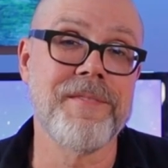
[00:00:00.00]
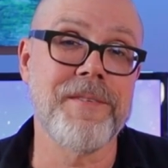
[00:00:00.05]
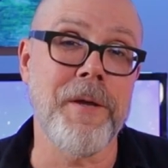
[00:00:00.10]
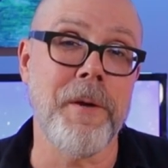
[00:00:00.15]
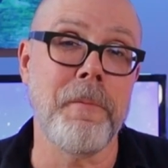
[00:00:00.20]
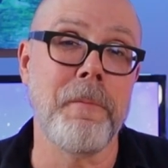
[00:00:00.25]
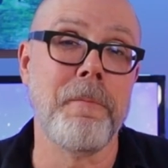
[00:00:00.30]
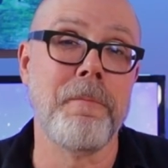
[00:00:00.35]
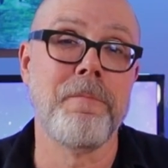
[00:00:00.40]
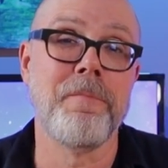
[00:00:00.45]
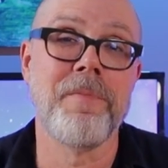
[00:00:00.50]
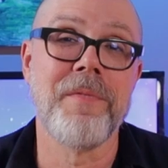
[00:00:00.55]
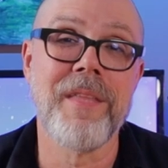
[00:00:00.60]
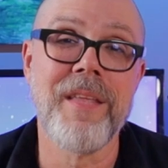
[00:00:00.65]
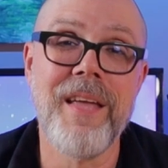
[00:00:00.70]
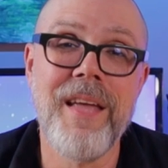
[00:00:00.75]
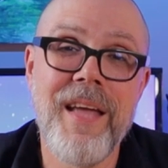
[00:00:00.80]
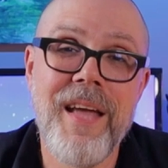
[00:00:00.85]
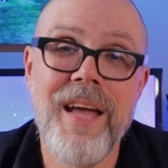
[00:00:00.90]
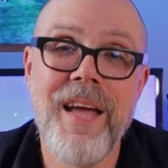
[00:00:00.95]
So,
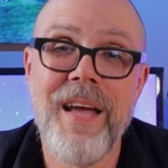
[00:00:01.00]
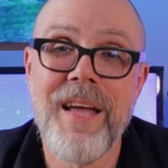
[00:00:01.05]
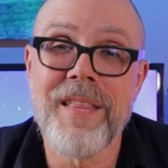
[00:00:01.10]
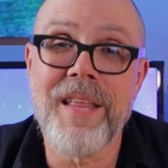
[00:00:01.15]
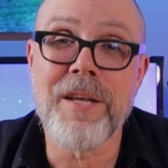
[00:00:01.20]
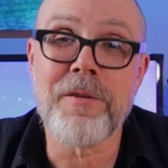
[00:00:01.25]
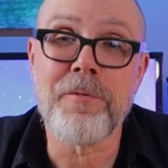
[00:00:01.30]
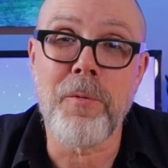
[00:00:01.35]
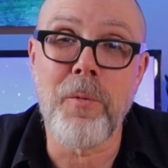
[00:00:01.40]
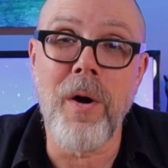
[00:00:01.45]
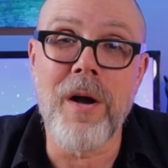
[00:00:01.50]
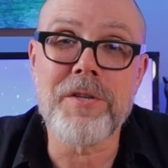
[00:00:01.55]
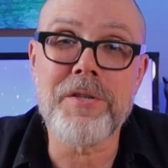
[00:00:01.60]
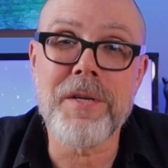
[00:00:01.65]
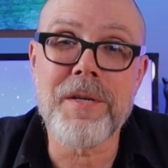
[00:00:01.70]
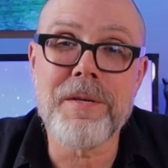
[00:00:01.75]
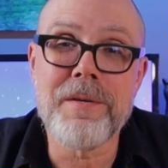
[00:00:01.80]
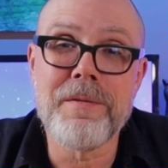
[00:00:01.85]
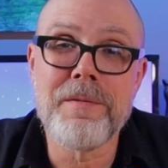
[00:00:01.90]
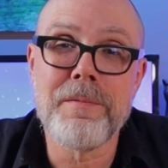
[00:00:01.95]
thanks for
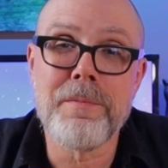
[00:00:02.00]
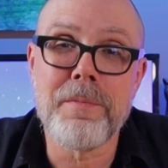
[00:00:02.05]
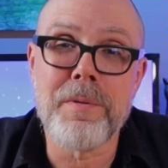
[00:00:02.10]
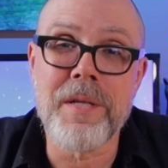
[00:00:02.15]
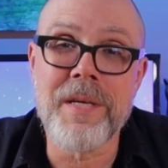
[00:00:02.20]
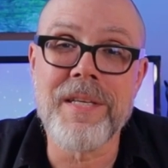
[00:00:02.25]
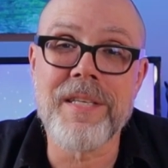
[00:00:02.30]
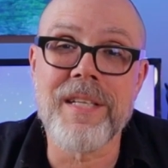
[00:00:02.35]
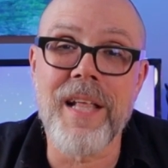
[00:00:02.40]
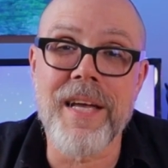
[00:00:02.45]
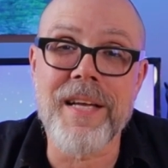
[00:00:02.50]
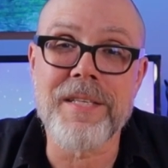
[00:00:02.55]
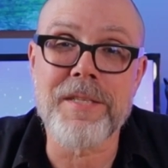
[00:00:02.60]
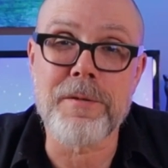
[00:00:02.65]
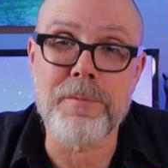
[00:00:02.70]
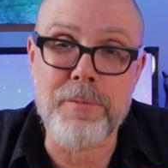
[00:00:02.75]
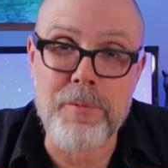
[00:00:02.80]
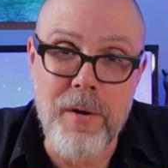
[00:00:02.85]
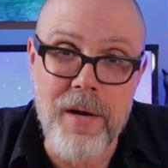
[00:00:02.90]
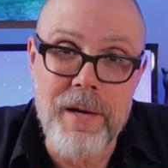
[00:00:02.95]
watching. Please like and
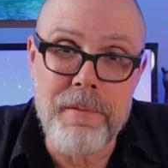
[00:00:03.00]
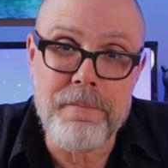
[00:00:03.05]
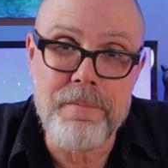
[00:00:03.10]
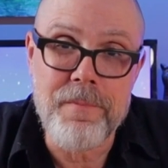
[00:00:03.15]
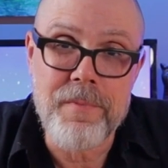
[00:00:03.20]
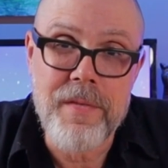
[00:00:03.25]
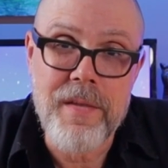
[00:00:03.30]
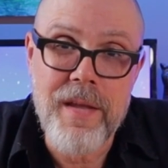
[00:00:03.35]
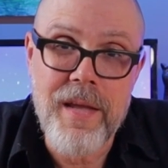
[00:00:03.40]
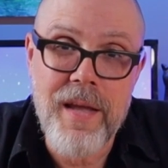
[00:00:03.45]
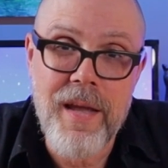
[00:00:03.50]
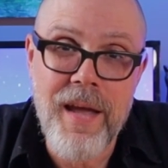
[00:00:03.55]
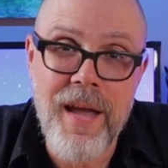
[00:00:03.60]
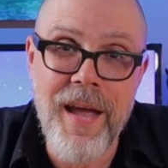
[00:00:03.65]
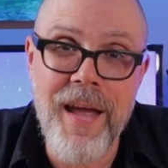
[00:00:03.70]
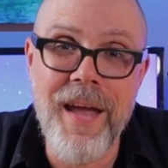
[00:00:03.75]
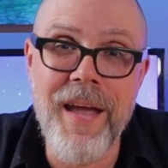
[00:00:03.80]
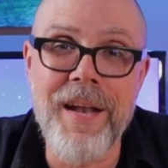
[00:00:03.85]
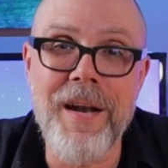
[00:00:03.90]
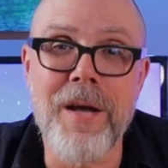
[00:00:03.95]
subscribe,
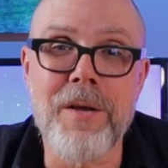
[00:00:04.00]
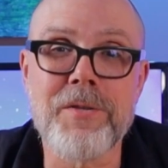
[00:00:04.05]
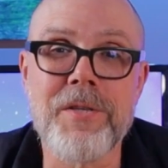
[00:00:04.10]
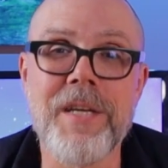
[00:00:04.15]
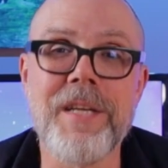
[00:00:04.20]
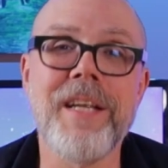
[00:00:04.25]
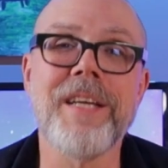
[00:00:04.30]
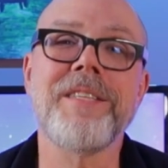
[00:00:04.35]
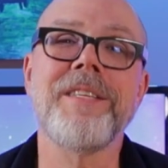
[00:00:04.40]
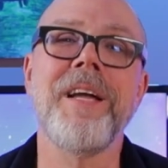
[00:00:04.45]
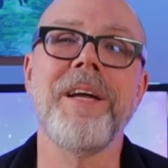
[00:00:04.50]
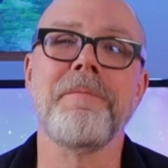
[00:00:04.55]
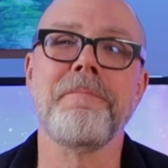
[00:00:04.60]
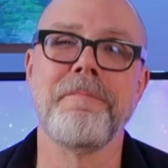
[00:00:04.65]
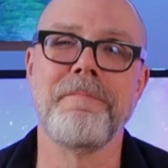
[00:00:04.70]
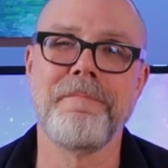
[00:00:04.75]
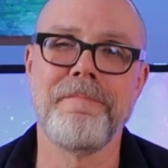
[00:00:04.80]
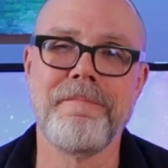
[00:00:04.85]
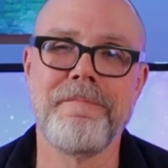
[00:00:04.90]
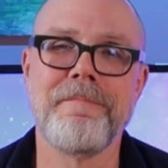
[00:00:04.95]
and I'll see you next time.
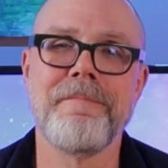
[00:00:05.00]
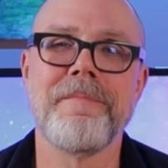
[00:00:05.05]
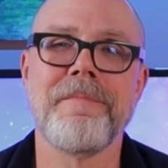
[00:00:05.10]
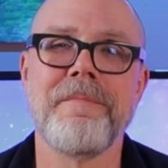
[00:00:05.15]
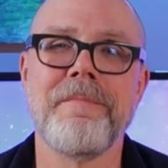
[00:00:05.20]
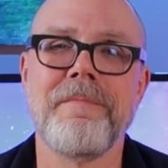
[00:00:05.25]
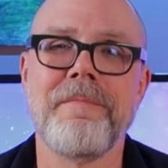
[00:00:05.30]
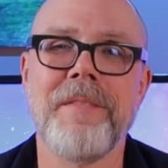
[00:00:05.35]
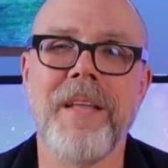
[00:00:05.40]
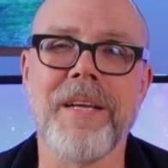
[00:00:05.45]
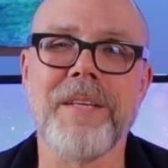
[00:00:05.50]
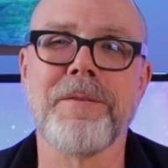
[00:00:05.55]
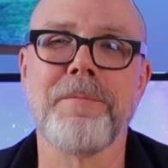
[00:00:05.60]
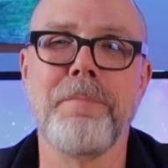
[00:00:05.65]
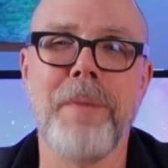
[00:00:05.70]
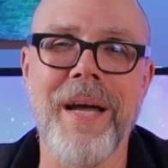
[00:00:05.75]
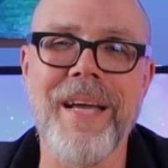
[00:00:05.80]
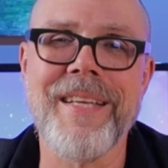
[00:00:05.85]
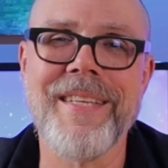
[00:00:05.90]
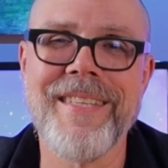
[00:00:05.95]
Thanks.
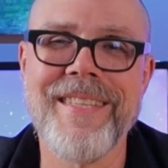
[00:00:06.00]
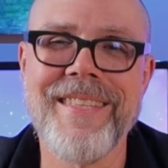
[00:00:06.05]
Bye.